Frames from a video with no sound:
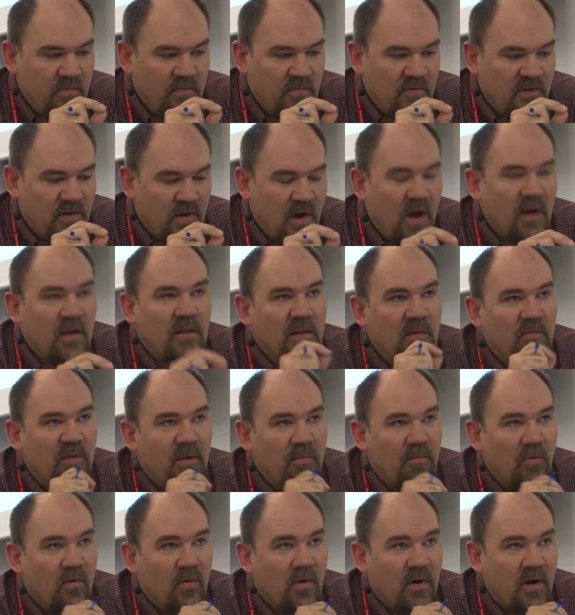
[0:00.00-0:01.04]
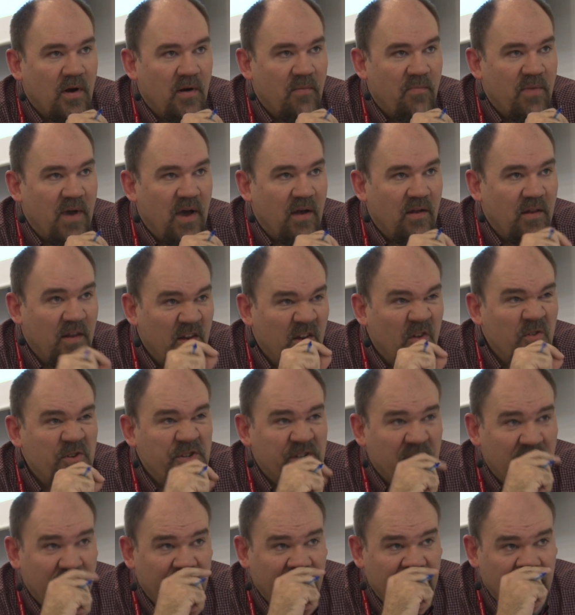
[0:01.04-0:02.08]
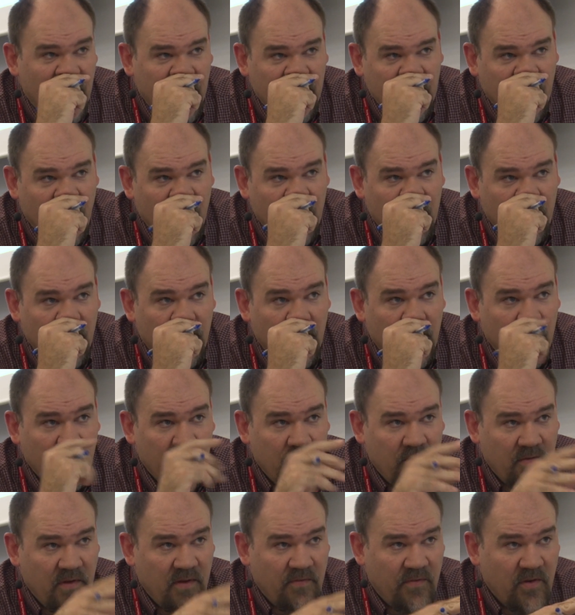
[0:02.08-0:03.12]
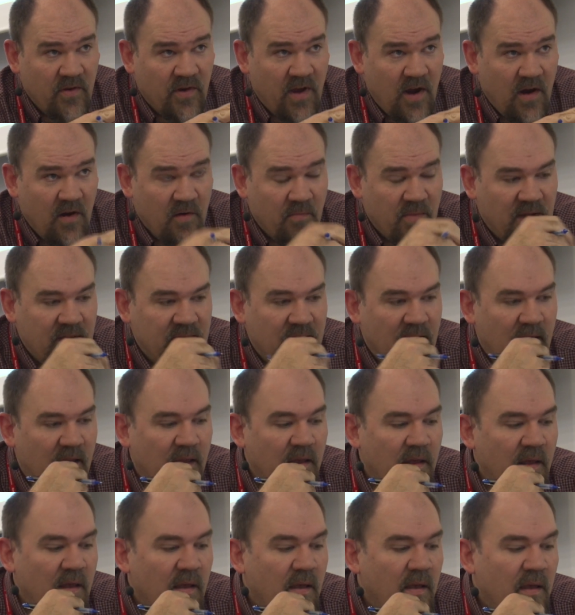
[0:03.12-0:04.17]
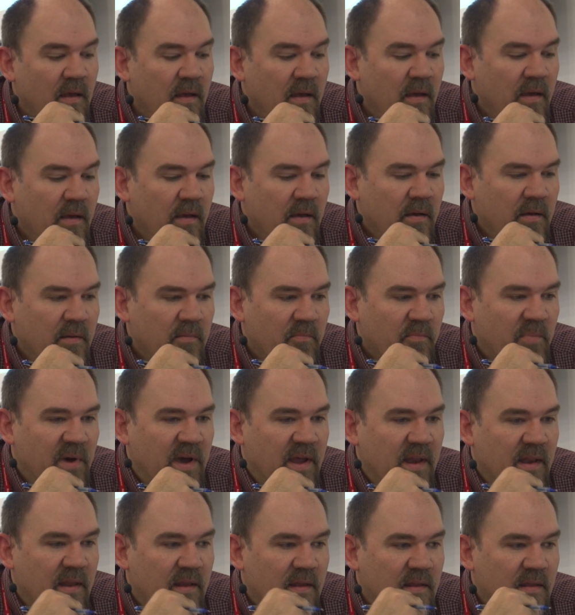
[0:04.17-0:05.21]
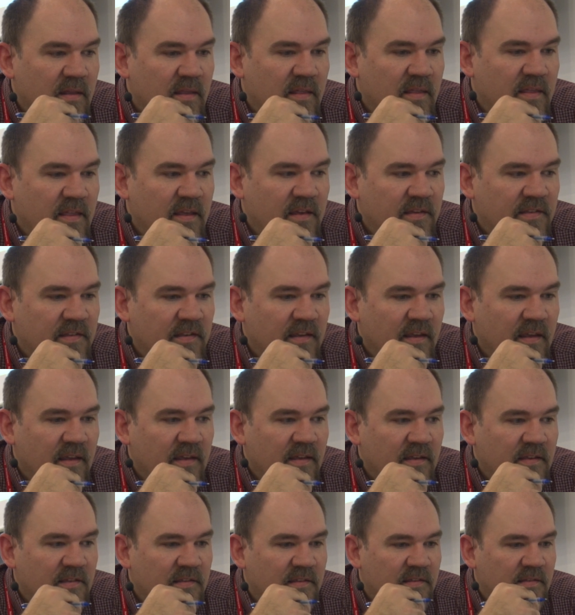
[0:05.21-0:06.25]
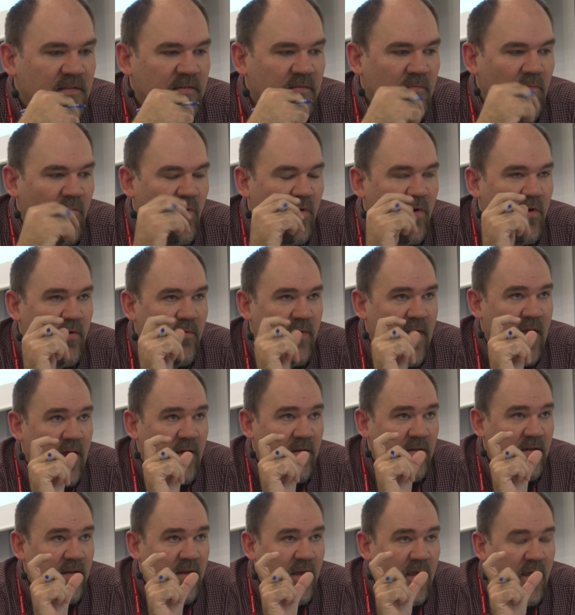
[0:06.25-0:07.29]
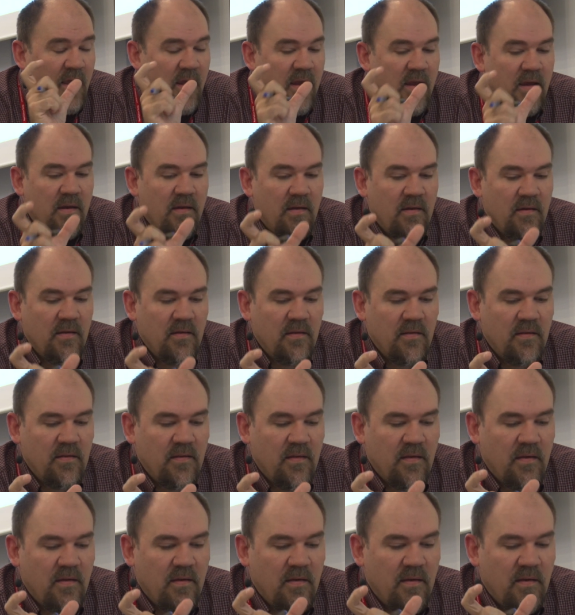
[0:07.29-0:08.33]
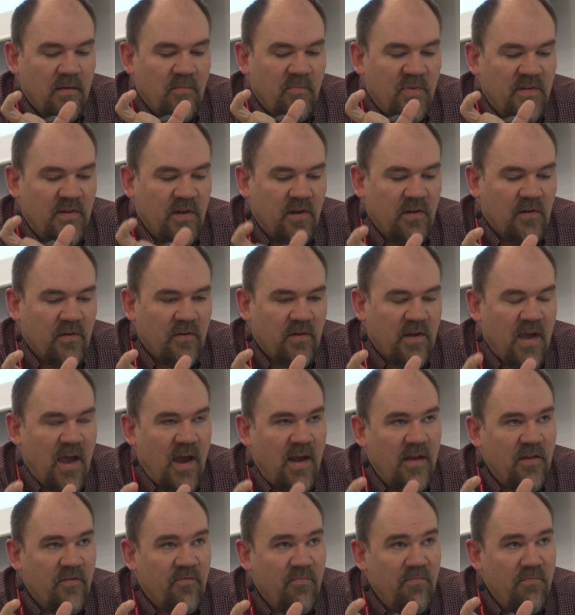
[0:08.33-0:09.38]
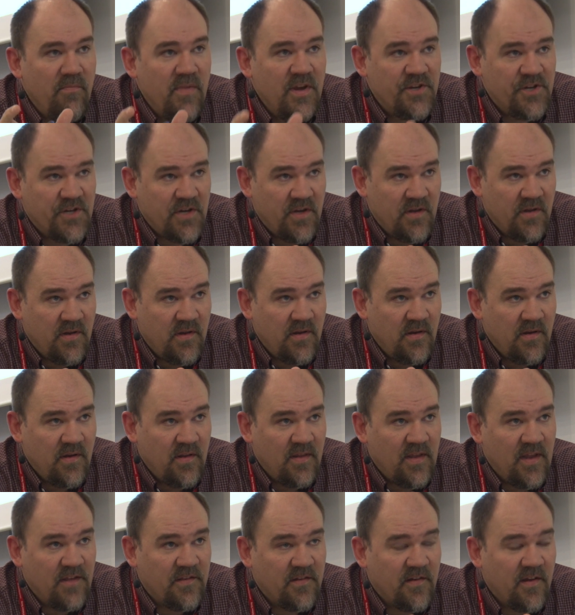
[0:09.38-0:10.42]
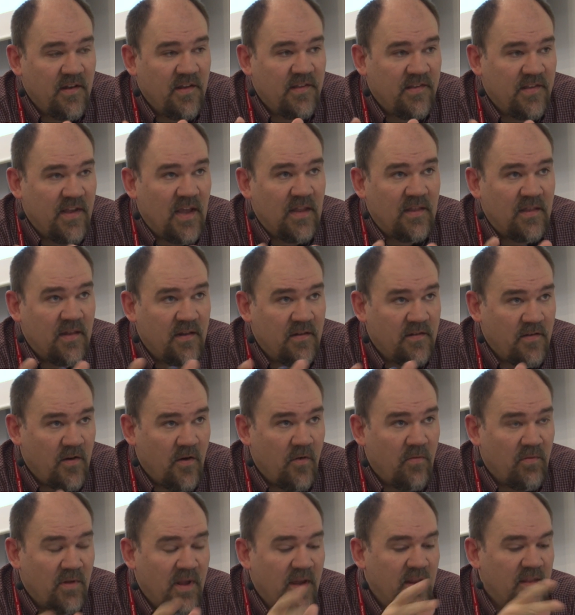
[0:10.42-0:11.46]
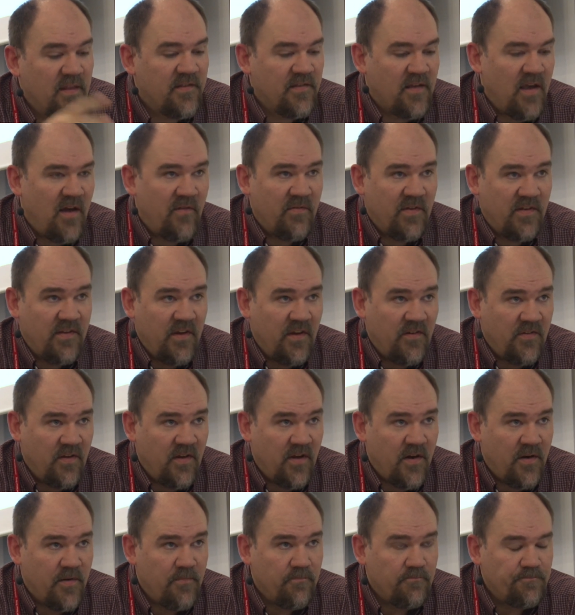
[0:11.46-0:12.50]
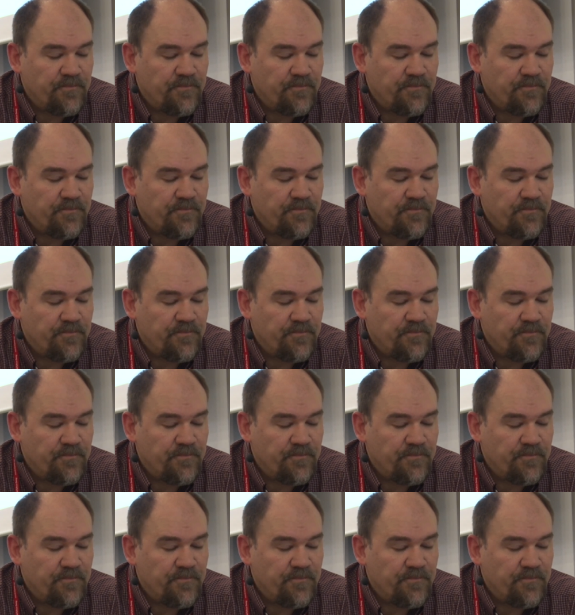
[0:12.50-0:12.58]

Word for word: talk a little bit more about the notion of a test case if you care about that. But this is more around a particular kind of mission that's going to set the tone, like this conversation here.